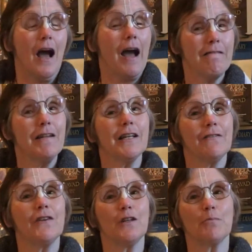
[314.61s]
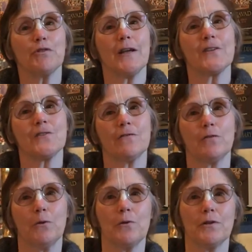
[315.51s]
I really feel the protection of
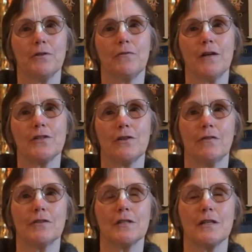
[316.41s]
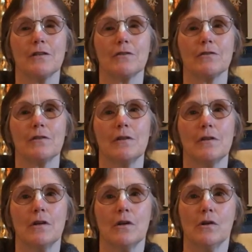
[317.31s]
the Lord and the Vaishnavas here.
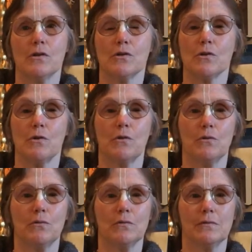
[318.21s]
So